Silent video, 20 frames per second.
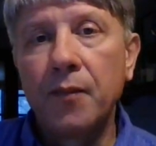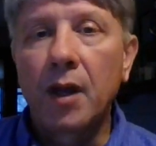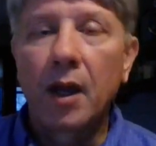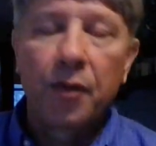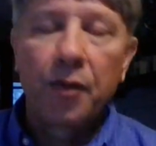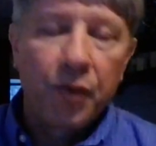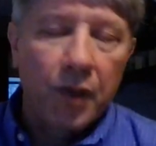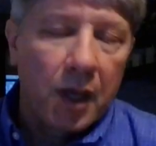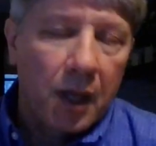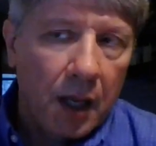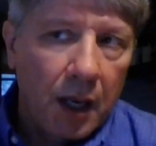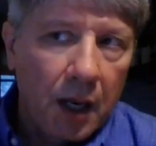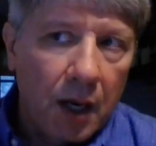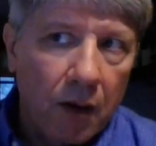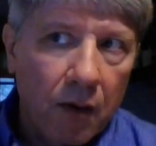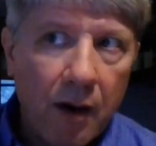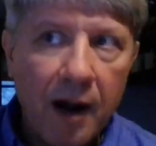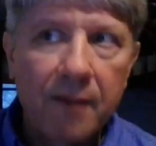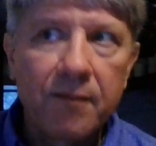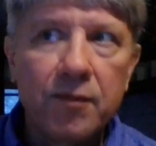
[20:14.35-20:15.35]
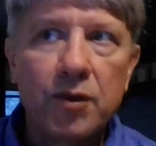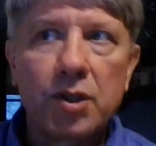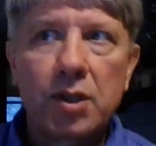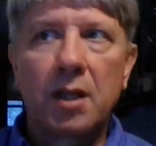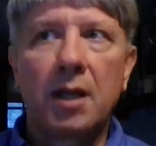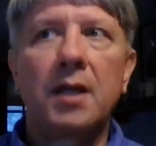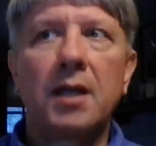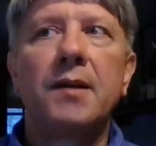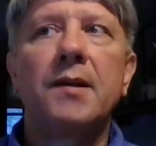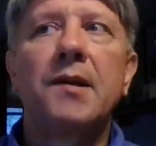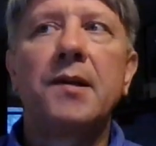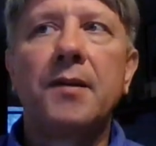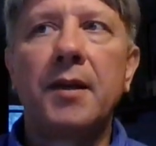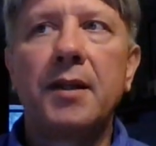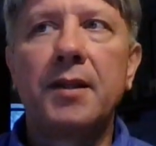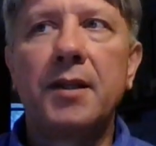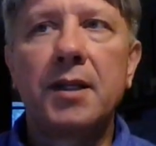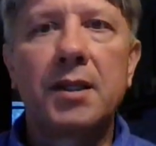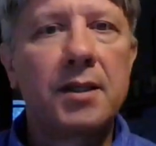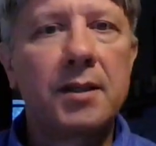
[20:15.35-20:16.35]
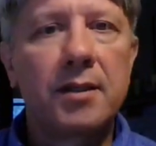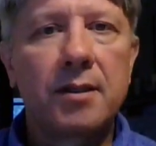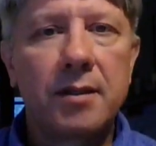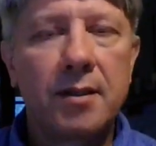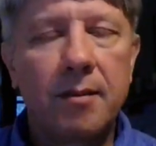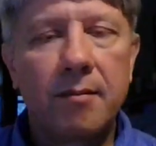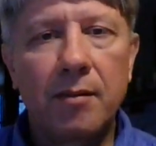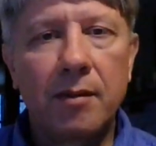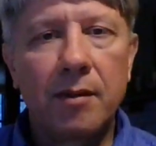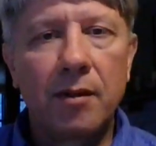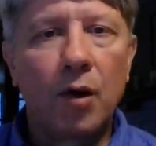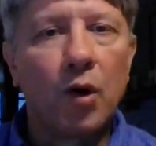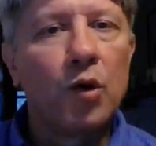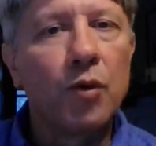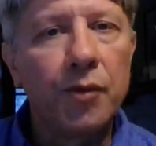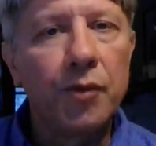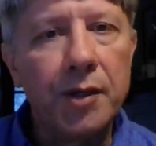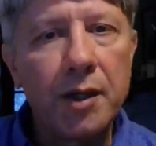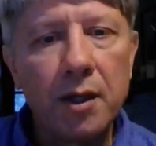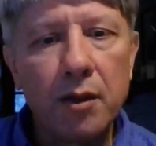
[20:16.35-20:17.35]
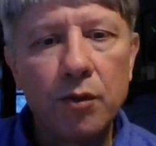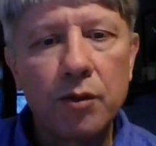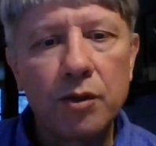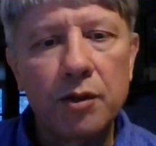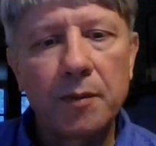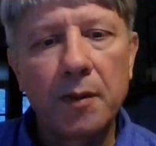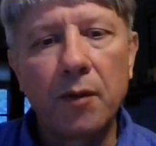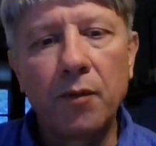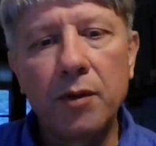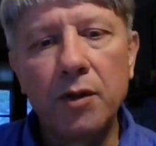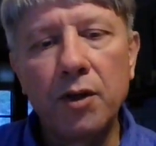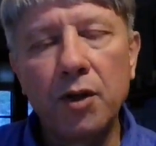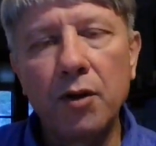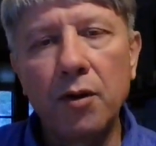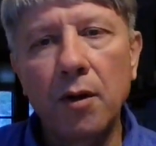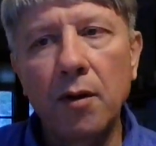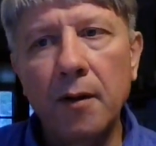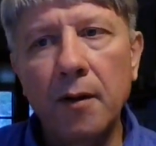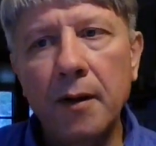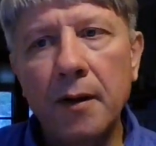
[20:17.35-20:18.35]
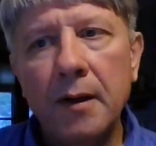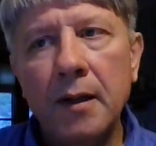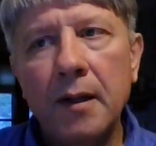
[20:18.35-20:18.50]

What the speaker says: I think, you know, obviously, and this is old news, but when you're